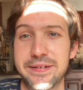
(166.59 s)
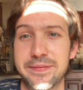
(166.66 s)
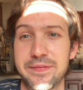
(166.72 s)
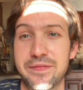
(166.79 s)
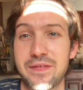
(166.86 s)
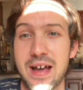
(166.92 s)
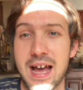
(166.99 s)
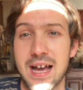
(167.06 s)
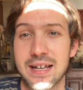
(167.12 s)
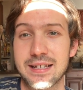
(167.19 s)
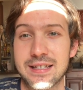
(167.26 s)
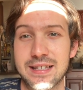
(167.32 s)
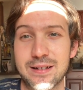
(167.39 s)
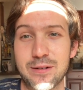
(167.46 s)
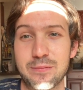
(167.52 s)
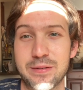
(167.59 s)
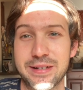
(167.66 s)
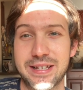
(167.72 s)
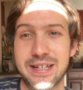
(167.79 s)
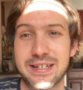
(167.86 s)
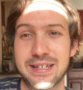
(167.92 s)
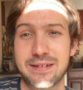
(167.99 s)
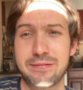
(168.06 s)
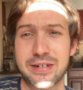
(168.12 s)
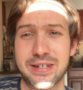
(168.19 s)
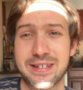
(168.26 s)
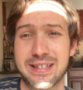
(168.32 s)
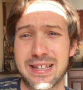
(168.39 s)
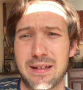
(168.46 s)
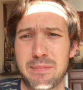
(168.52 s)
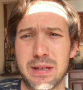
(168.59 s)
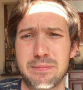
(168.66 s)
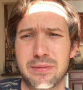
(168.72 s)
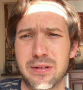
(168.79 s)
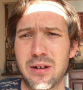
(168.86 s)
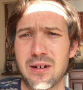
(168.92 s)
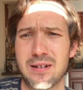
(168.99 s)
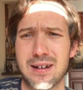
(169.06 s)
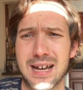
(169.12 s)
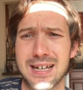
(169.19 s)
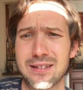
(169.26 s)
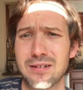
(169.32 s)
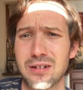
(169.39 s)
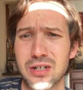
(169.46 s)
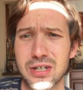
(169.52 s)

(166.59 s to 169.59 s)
facts that are presented, which is that people are neither